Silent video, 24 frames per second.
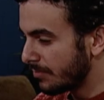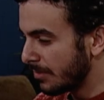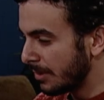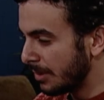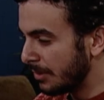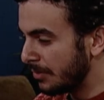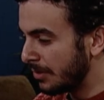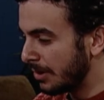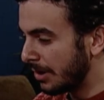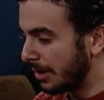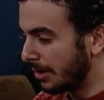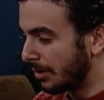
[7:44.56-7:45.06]

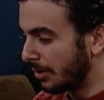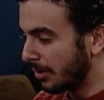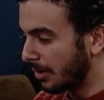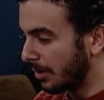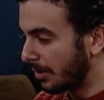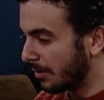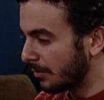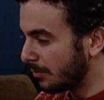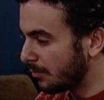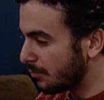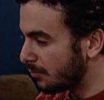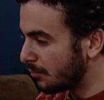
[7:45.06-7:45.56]

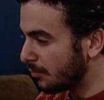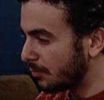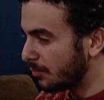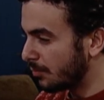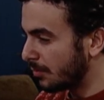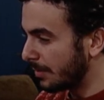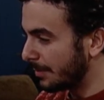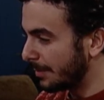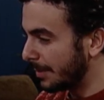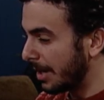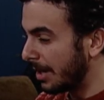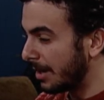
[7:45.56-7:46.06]
their
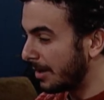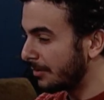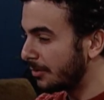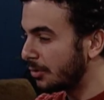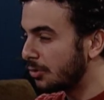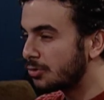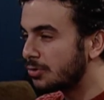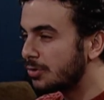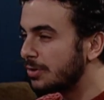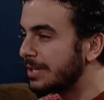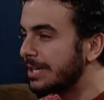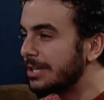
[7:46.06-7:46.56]
what am I, uh,
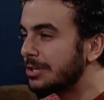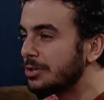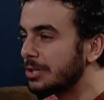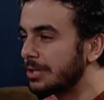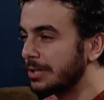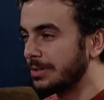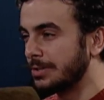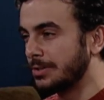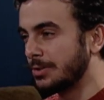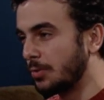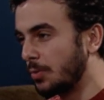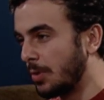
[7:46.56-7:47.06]
their
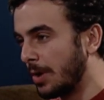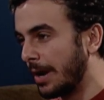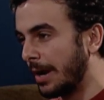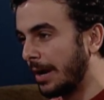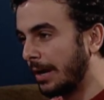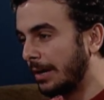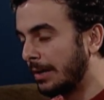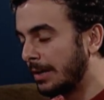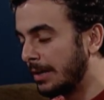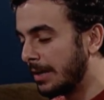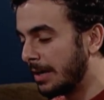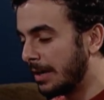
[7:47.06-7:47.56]
traditions
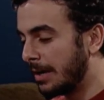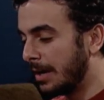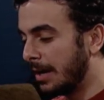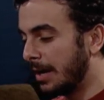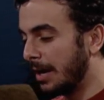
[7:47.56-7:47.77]
away.